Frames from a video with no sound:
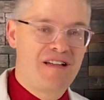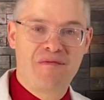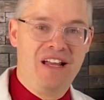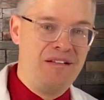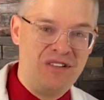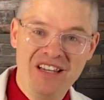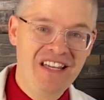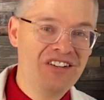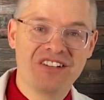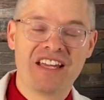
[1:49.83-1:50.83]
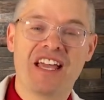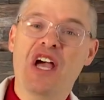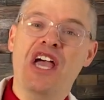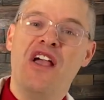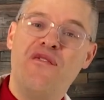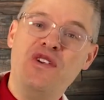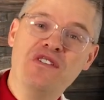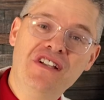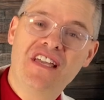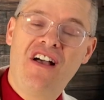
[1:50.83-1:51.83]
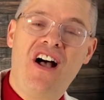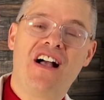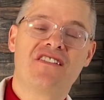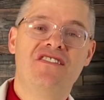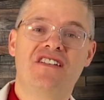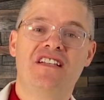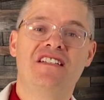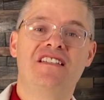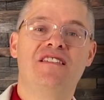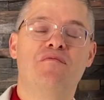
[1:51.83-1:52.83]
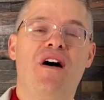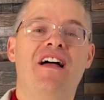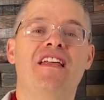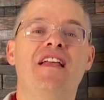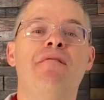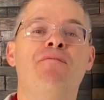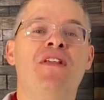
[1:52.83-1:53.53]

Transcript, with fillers: I mean, I mean, literally, if you can get oxygen into the body,